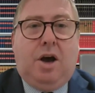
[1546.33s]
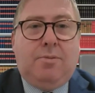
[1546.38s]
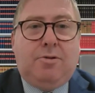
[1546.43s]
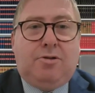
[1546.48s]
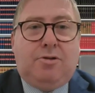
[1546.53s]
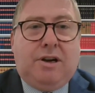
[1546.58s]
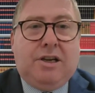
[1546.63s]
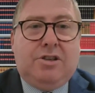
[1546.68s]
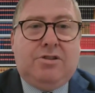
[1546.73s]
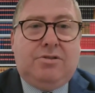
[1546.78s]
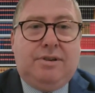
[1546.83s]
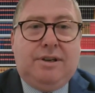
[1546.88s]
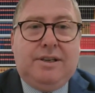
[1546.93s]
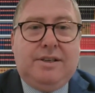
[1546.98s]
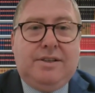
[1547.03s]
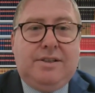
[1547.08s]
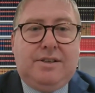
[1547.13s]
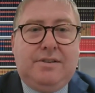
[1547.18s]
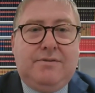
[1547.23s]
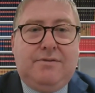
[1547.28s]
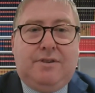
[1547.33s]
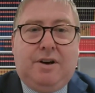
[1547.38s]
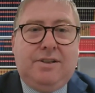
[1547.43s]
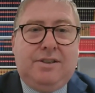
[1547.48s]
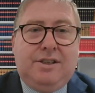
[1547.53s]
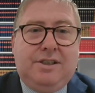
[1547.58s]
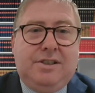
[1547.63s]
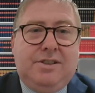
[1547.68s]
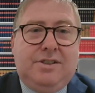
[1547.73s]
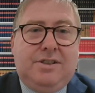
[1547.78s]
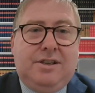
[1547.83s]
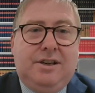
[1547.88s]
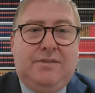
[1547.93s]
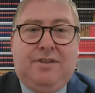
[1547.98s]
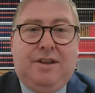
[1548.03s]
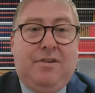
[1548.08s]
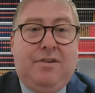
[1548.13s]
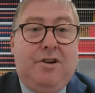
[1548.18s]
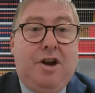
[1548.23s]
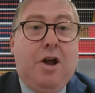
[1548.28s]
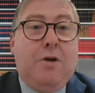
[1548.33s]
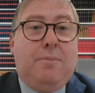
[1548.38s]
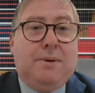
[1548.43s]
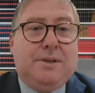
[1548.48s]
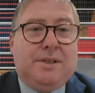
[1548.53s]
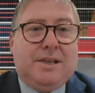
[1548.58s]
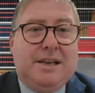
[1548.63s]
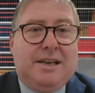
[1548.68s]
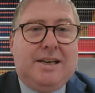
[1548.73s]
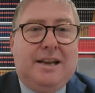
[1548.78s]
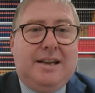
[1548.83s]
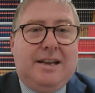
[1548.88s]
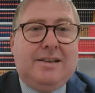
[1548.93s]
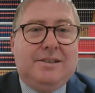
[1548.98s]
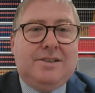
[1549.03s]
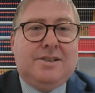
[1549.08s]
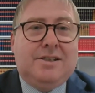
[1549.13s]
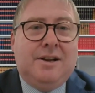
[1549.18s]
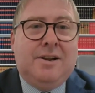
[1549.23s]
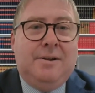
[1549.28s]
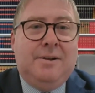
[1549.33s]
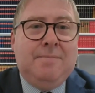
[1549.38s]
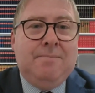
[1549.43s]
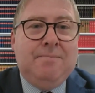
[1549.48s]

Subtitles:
arbitrator is invited, if there are no proceedings,